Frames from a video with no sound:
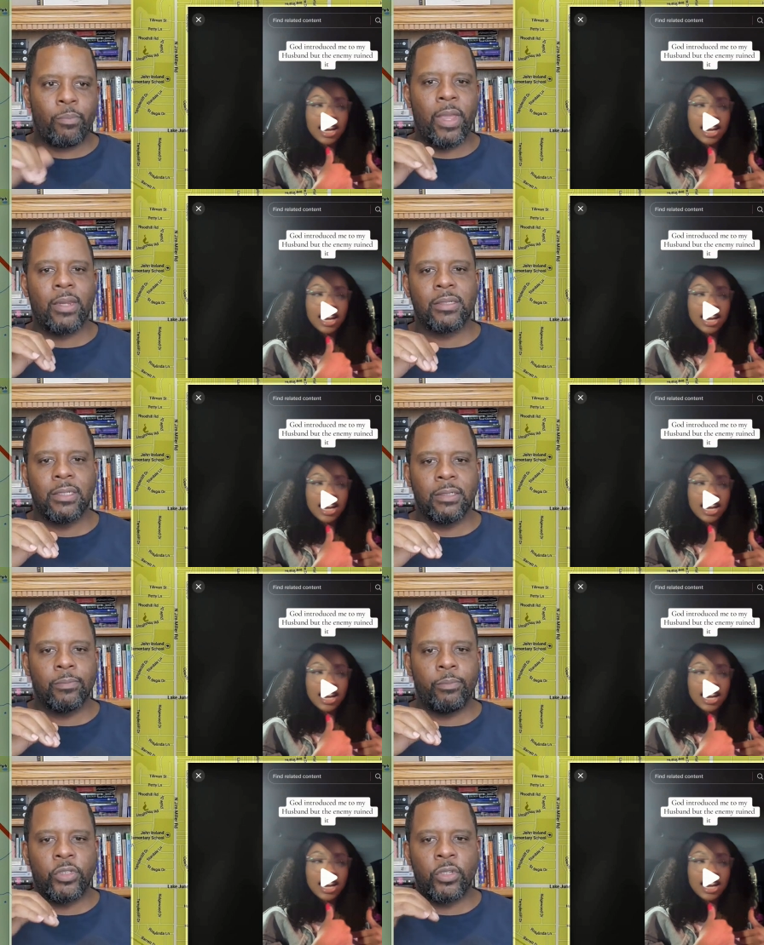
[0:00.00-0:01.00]

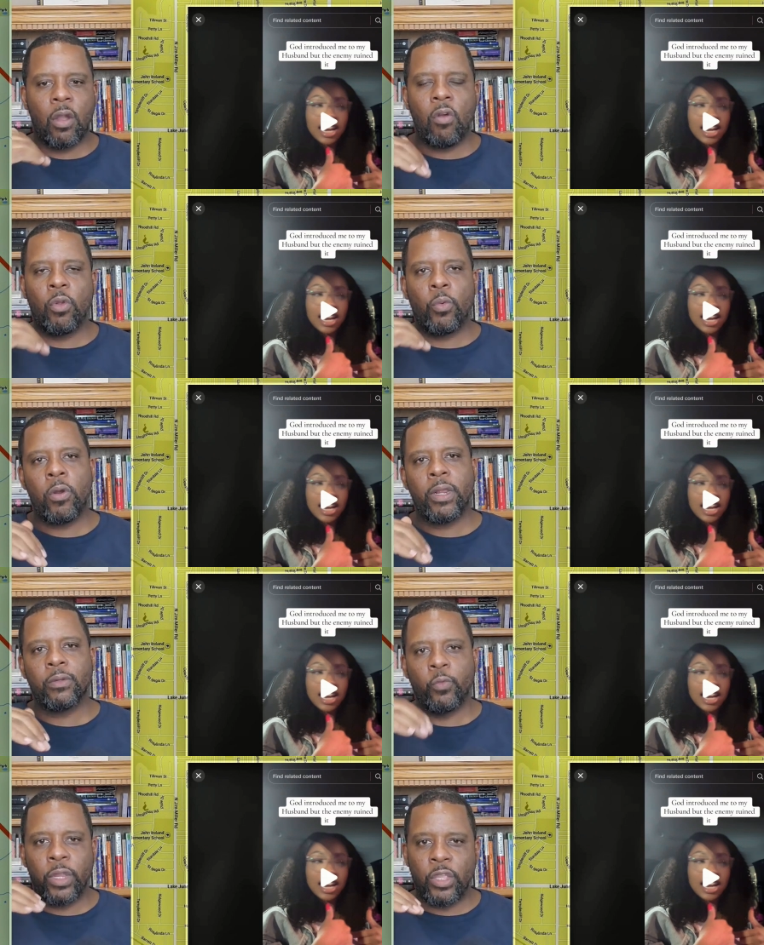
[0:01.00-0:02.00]
Speaker 1: stability but you only want
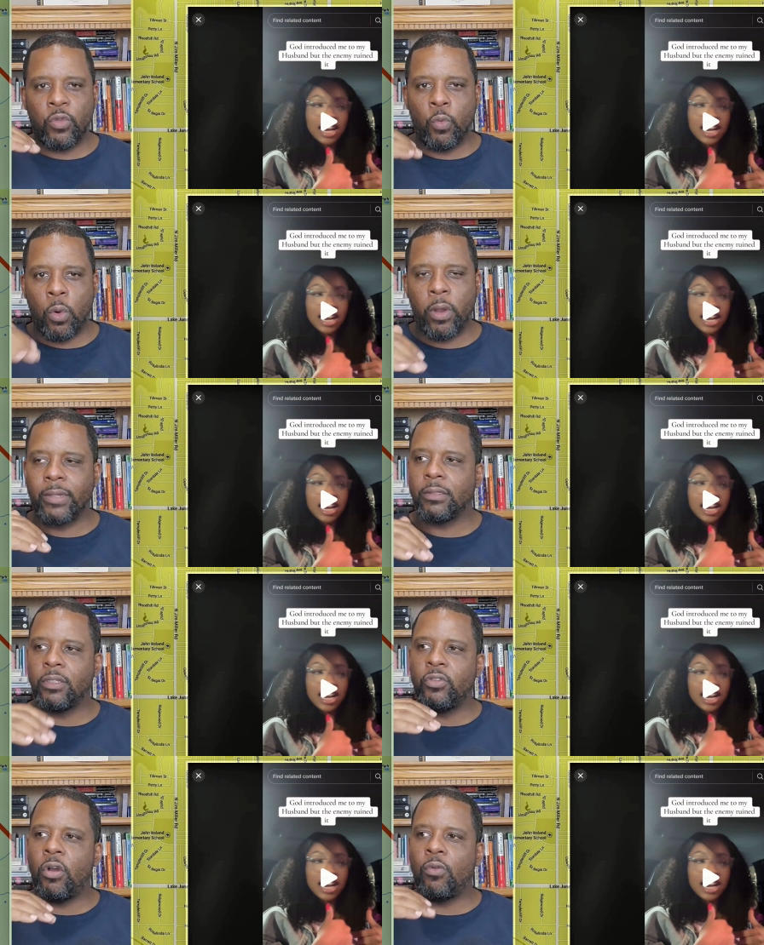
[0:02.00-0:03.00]
it when you want it
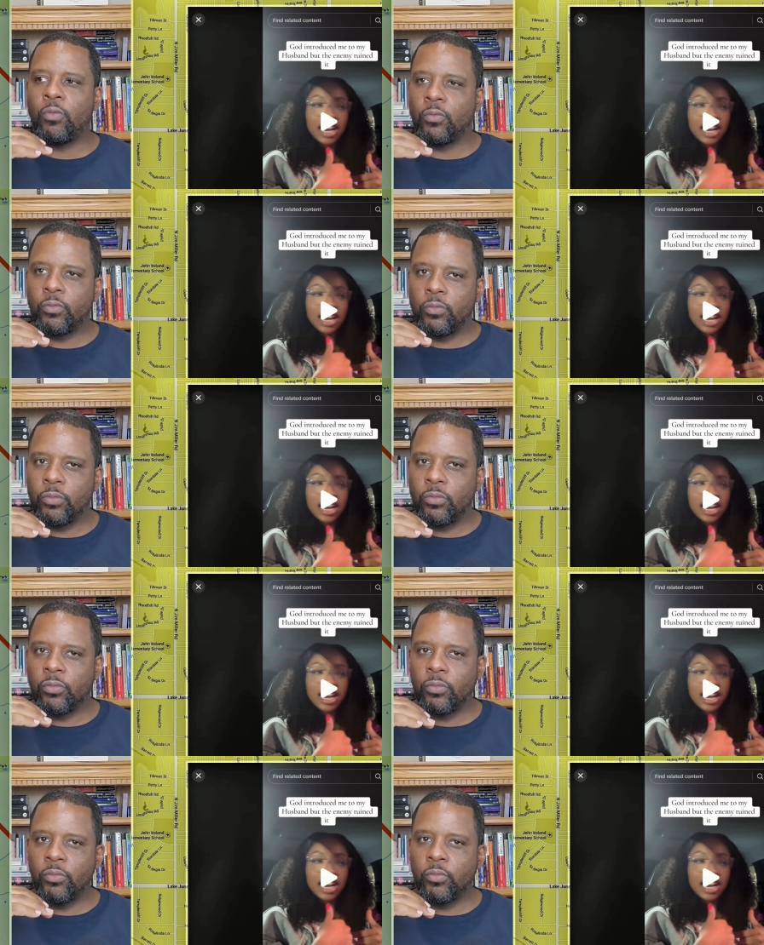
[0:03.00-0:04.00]
you don't
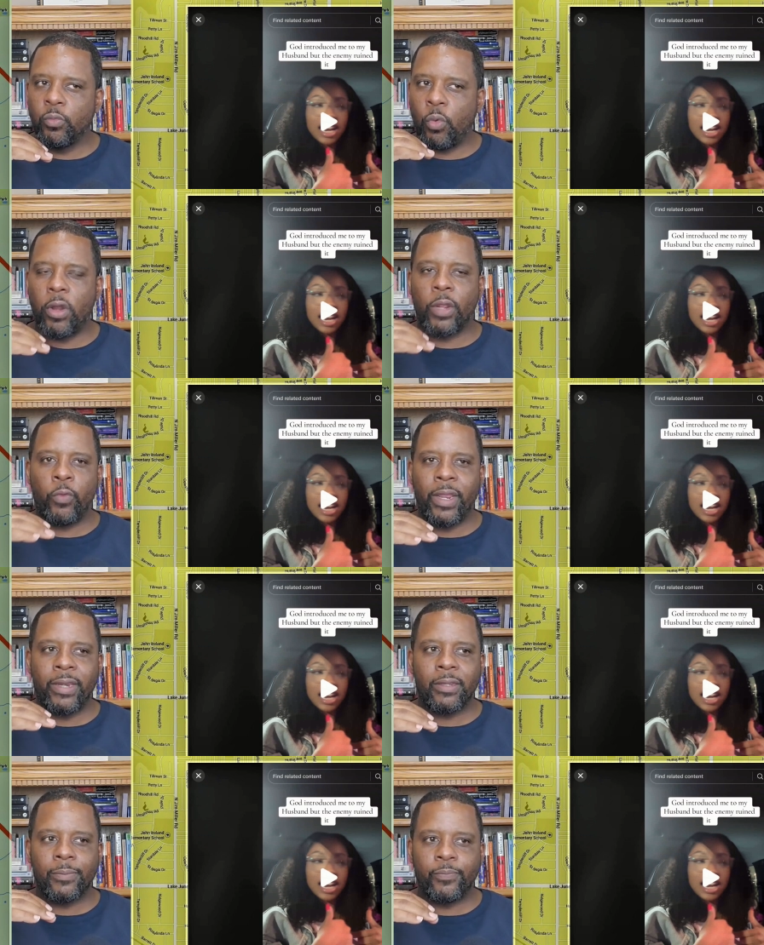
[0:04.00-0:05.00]
want it
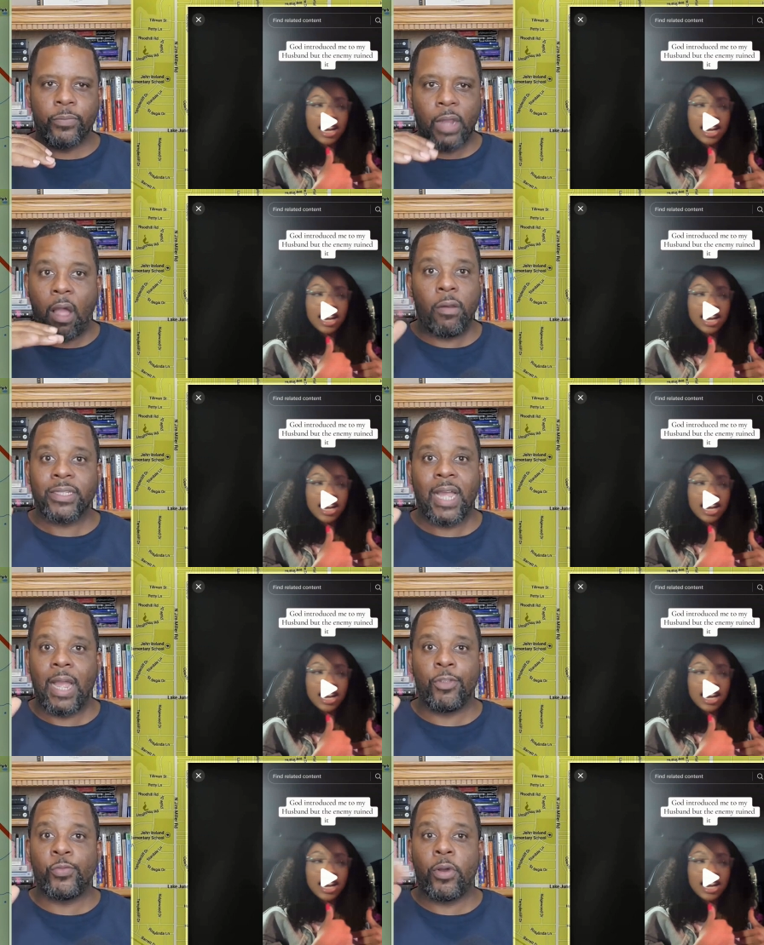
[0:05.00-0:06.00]
when all the
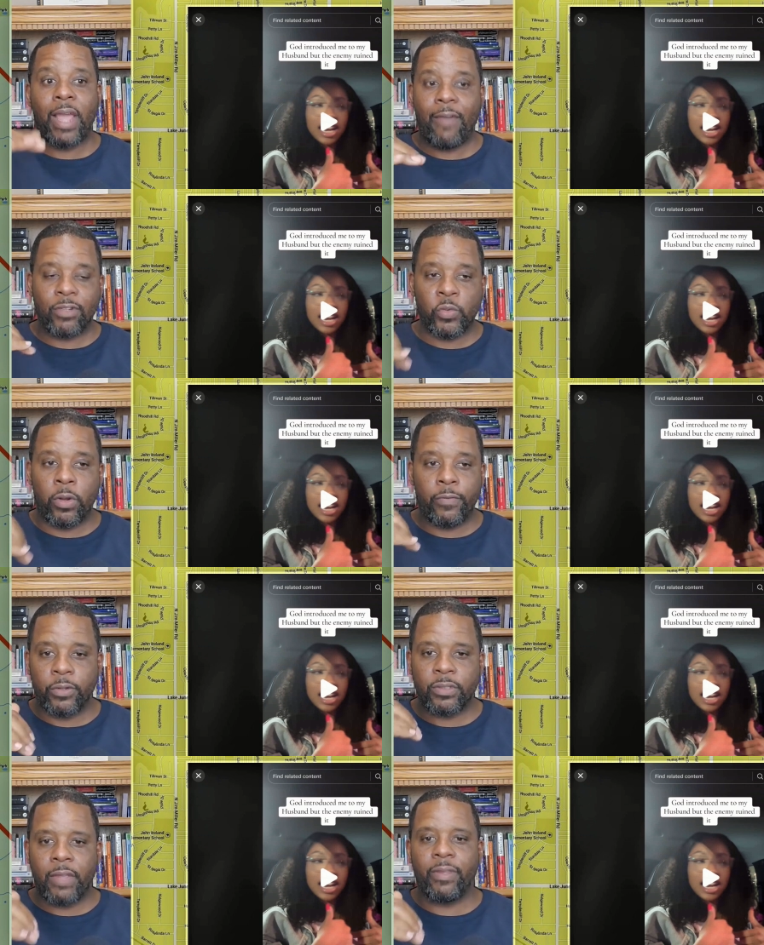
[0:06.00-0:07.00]
time. You're supposed to have it
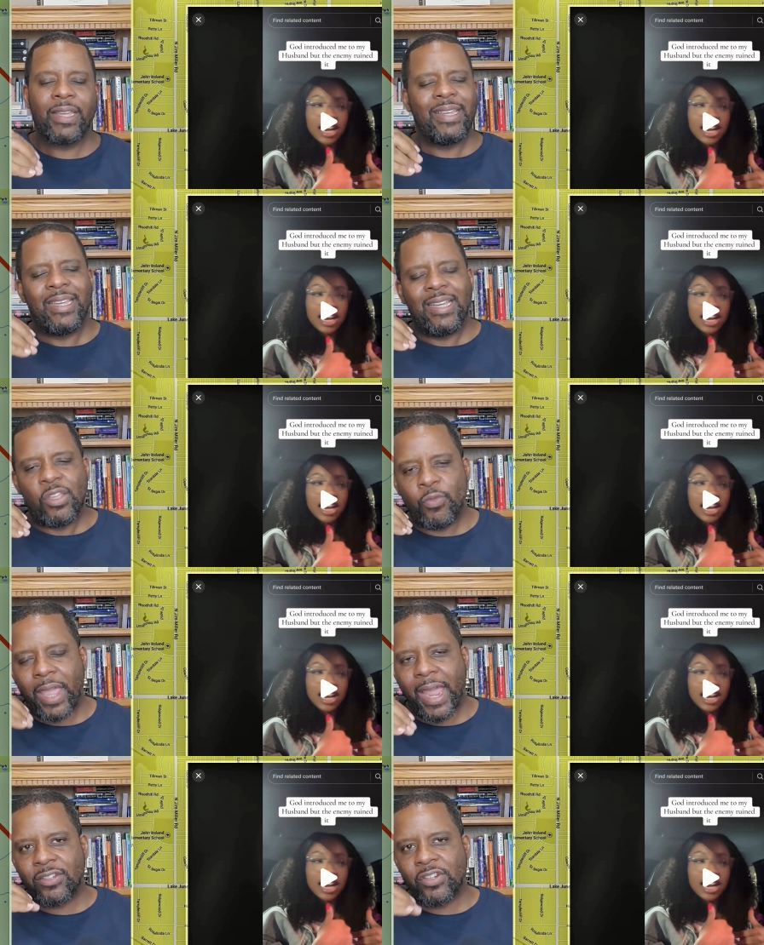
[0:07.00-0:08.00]
24 7.
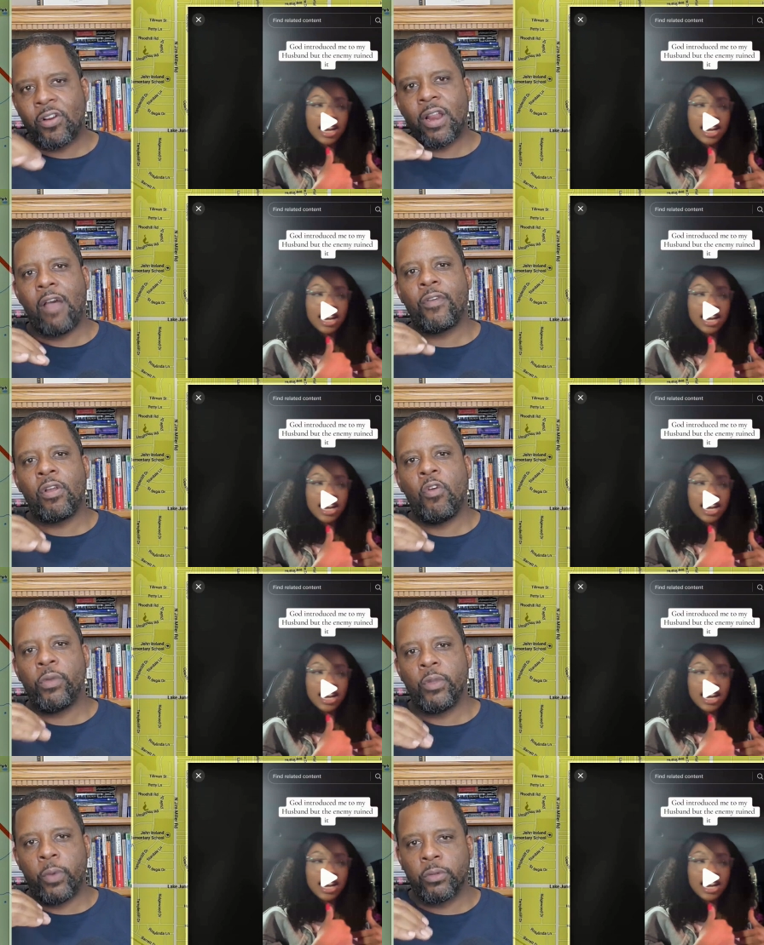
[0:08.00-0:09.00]
You can't turn it off and
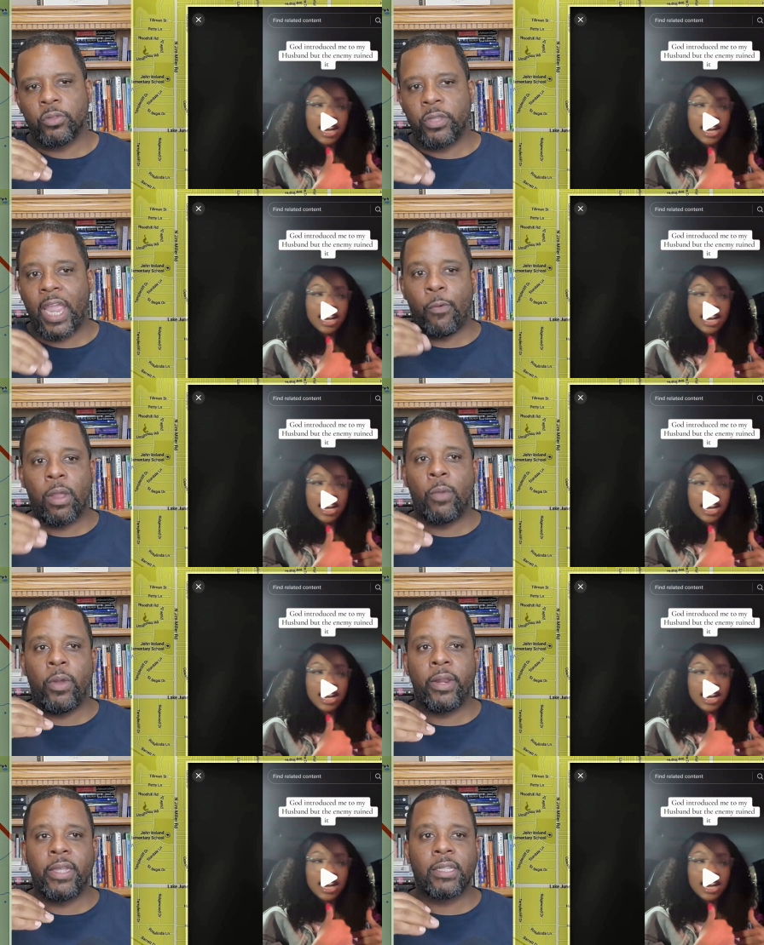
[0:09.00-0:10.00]
on when you want to. You can't wake
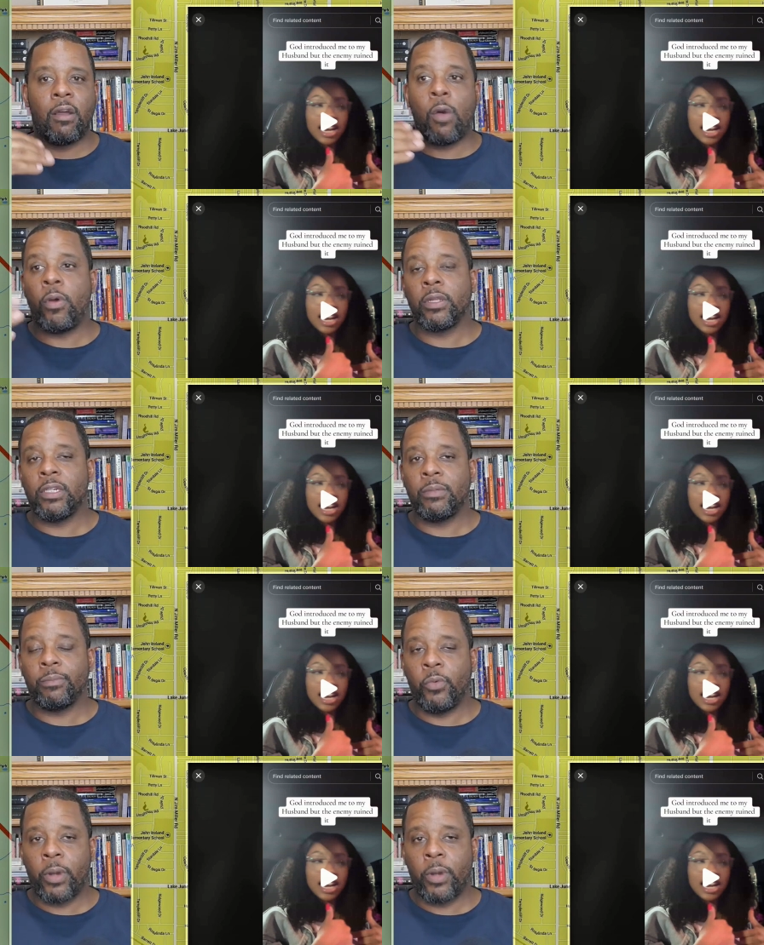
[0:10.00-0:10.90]
up one day and say, Oh, I want a good